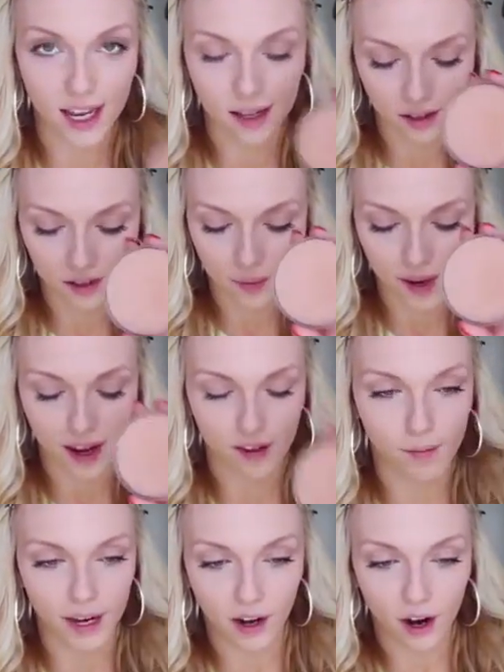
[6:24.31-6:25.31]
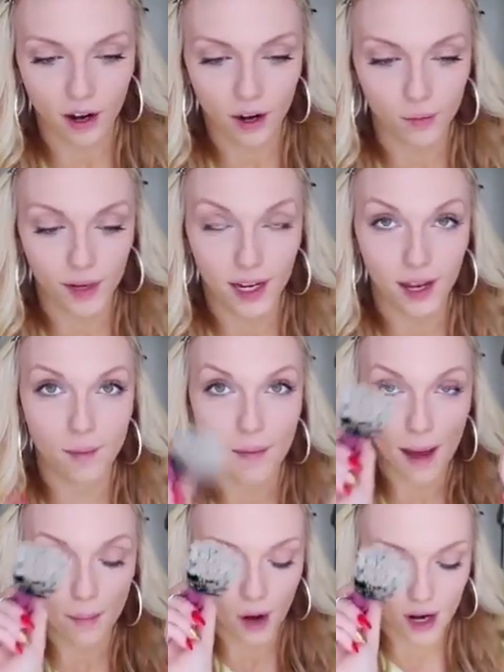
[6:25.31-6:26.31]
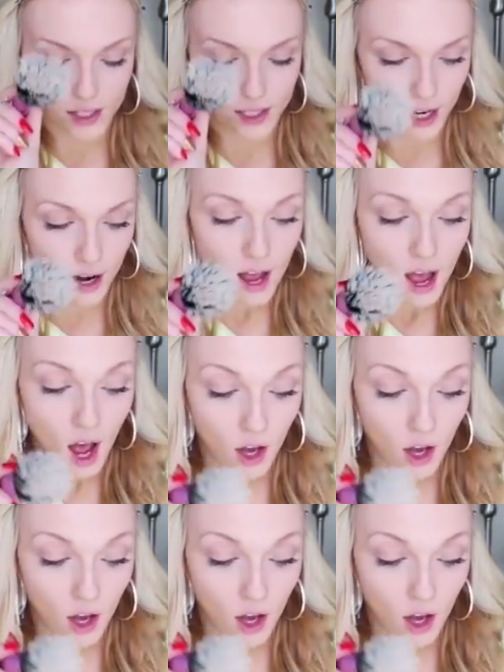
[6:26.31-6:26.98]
take a little bit of my Cargo Media Matte Bronzer